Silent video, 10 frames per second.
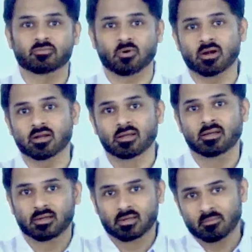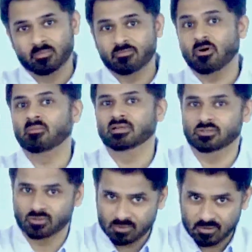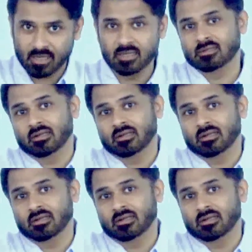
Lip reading: for performance, right?